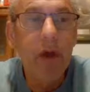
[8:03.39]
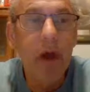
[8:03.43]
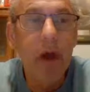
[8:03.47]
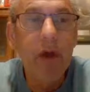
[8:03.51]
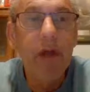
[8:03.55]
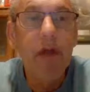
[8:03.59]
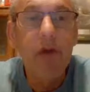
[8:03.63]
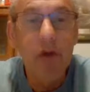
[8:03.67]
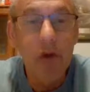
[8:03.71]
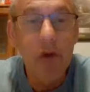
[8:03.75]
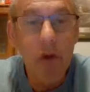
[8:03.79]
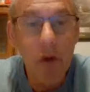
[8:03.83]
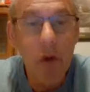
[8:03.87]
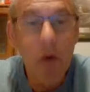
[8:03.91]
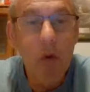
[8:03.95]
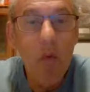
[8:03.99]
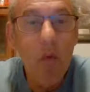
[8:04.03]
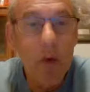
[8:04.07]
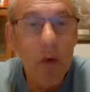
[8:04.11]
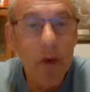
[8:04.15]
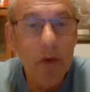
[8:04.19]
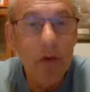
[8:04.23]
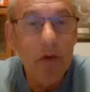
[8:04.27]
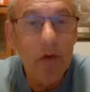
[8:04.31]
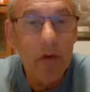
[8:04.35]
I know
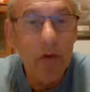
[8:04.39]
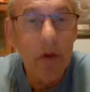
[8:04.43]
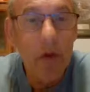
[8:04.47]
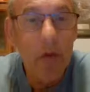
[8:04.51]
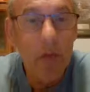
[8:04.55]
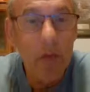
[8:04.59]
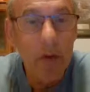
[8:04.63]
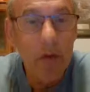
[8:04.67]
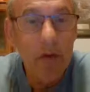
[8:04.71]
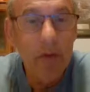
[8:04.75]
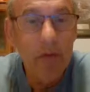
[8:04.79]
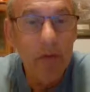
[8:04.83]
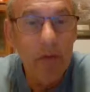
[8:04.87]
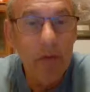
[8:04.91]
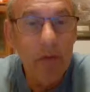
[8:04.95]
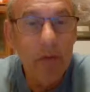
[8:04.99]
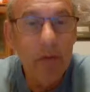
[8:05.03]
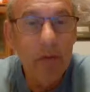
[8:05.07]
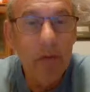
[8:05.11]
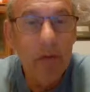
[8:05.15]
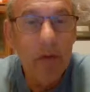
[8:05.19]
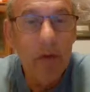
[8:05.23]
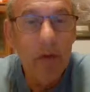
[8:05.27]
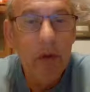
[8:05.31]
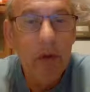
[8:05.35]
what you're going
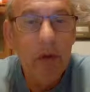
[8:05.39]
through.